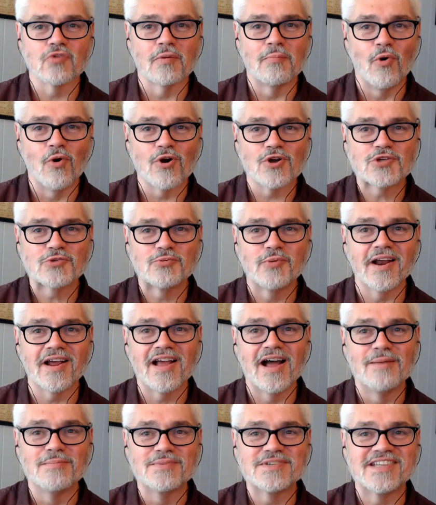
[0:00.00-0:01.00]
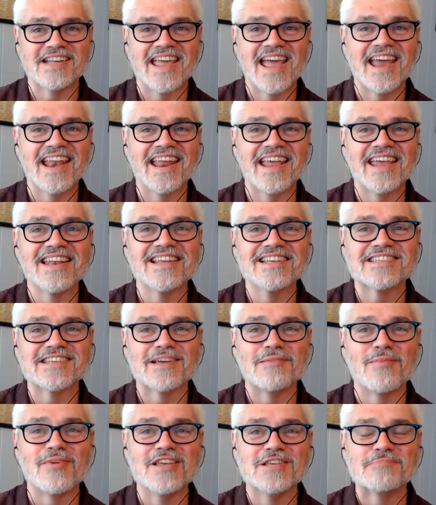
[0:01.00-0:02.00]
remorse when it comes to getting into
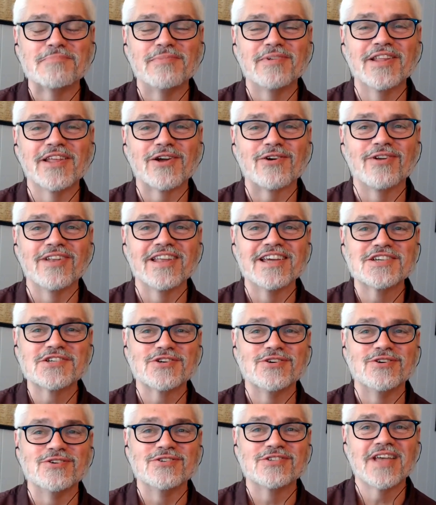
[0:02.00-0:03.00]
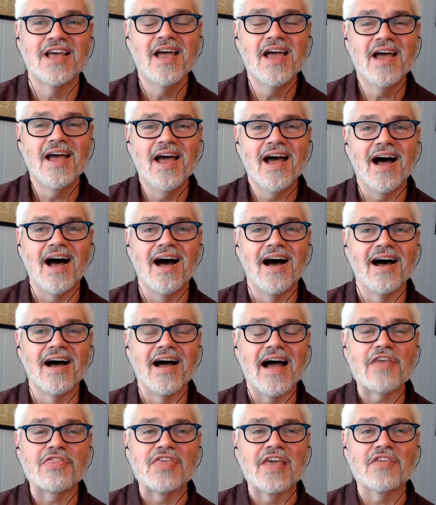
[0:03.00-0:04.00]
some of these political issues.
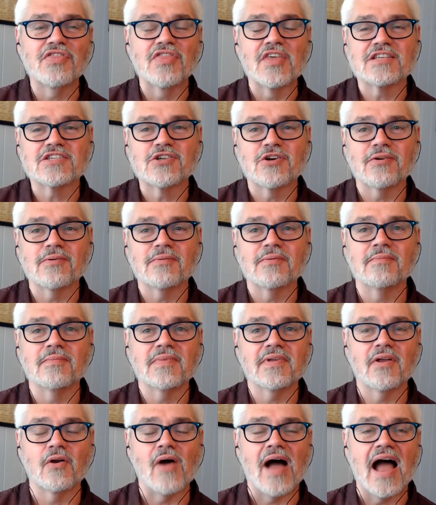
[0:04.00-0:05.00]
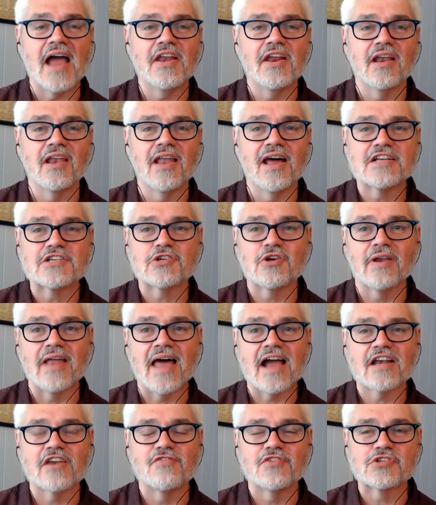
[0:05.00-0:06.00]
Uh, I think that certain you know ideological
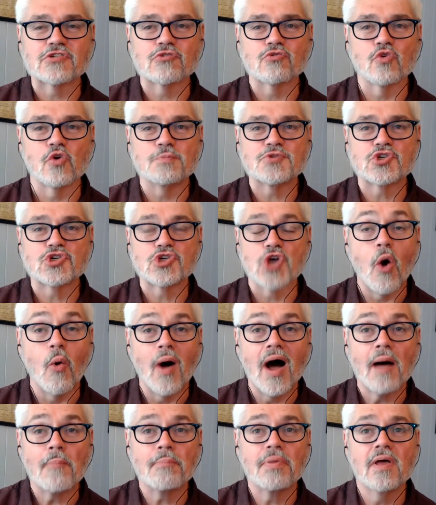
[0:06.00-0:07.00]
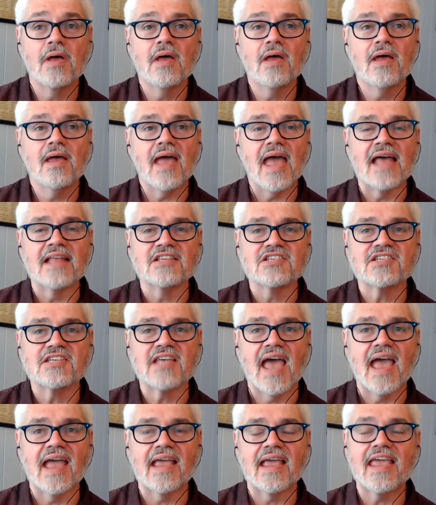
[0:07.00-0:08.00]
activist groups show up and
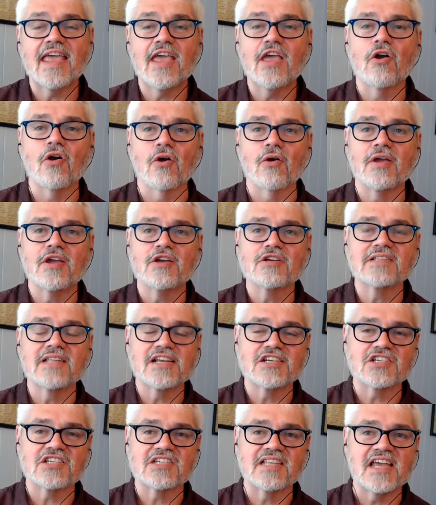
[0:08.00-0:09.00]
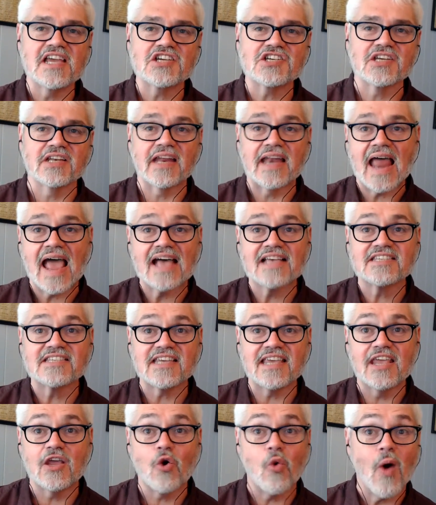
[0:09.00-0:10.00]
say, here, here's legislation. It
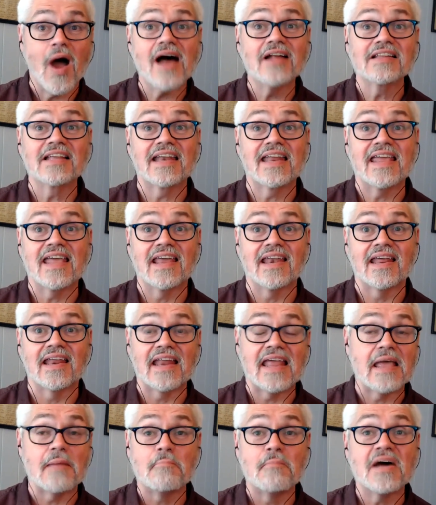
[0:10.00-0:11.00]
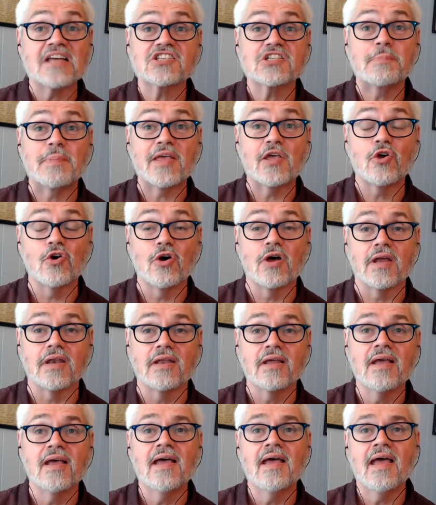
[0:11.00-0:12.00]
has equality in it. It must be
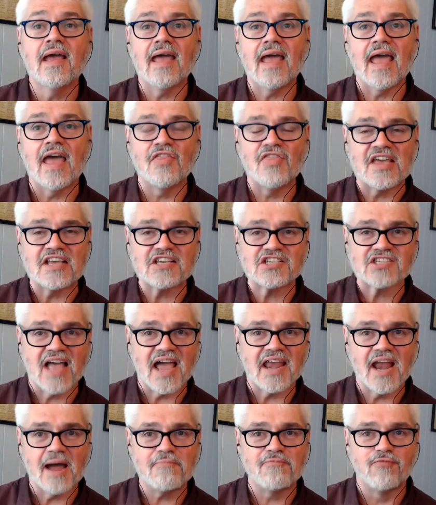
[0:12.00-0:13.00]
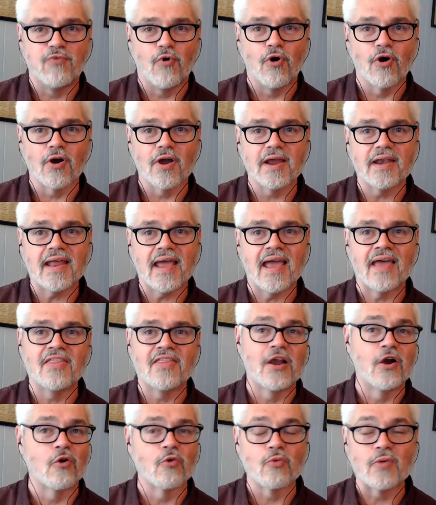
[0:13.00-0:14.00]
good. And they sign up for it
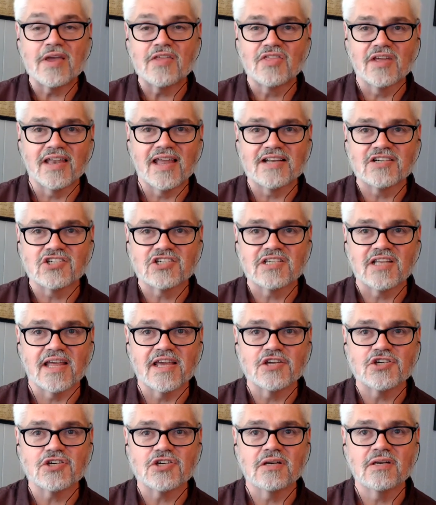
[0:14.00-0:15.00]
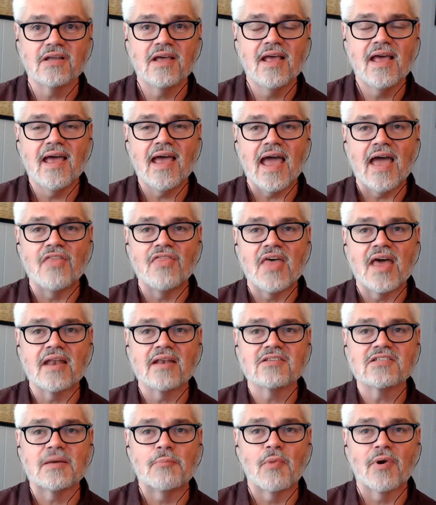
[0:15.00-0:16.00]
and they don't read the legislation. And
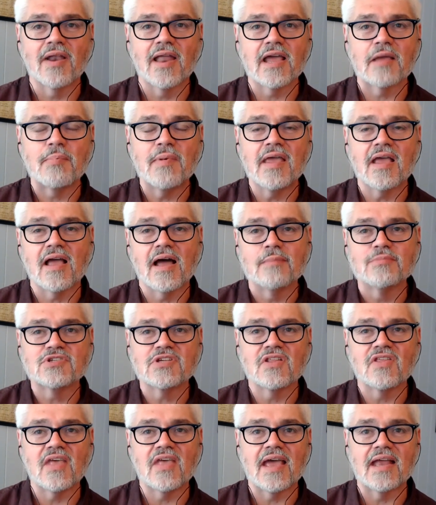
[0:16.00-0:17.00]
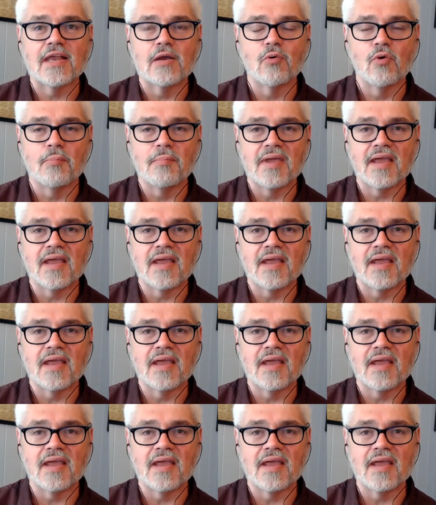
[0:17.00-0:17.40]
then someone like me comes to the annual